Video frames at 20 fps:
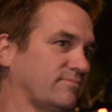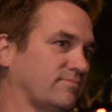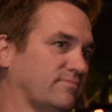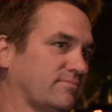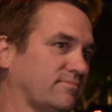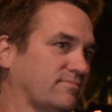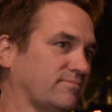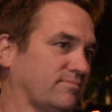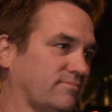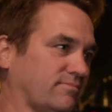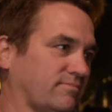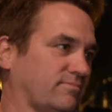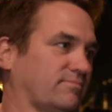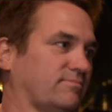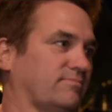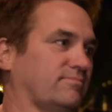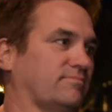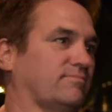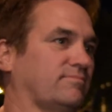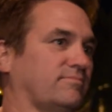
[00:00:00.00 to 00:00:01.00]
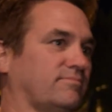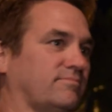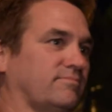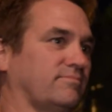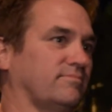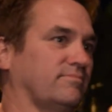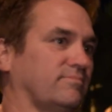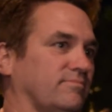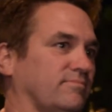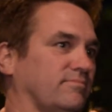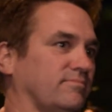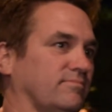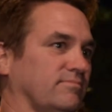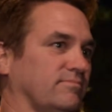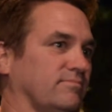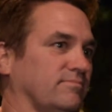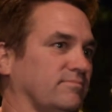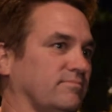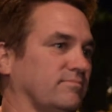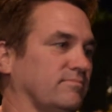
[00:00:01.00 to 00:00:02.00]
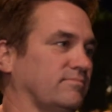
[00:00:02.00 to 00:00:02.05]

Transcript: (not speaking)